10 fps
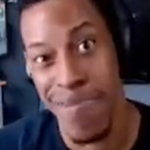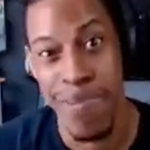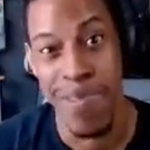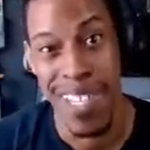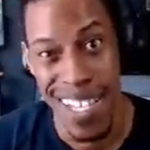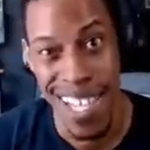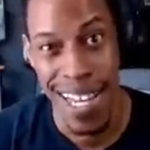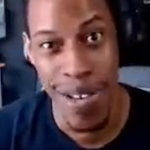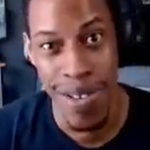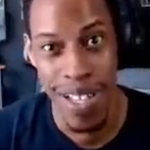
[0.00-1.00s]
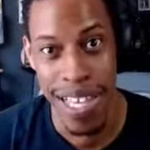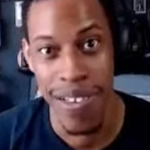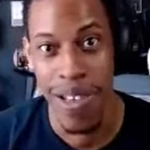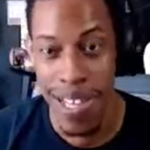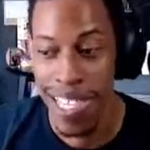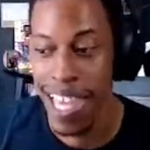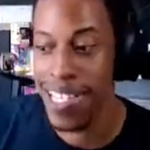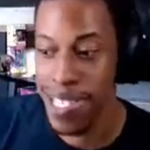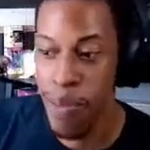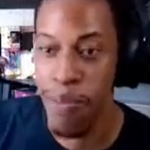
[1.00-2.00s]
mean, that's kind of like
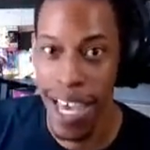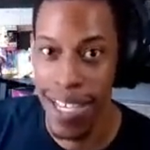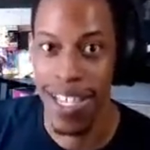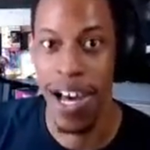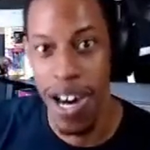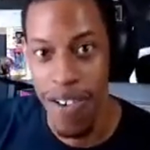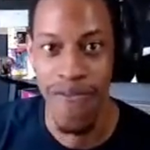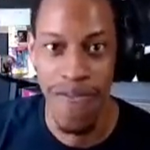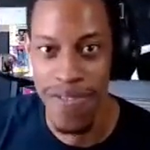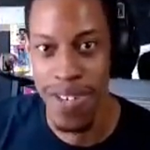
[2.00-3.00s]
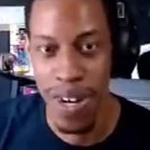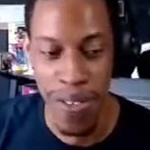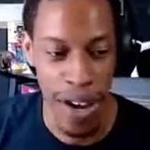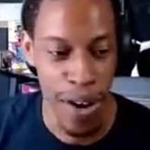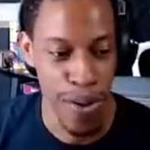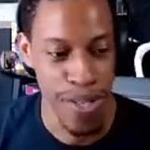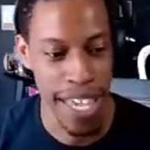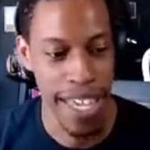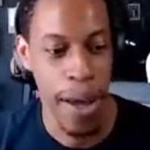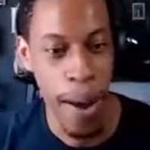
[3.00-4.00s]
Atlanta's the best of that whole
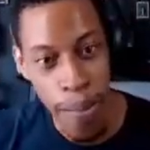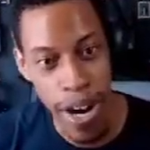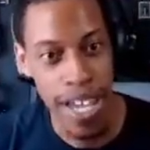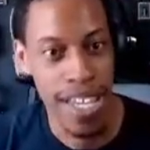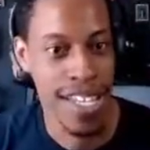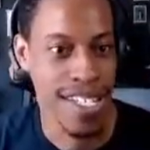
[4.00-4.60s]
state. But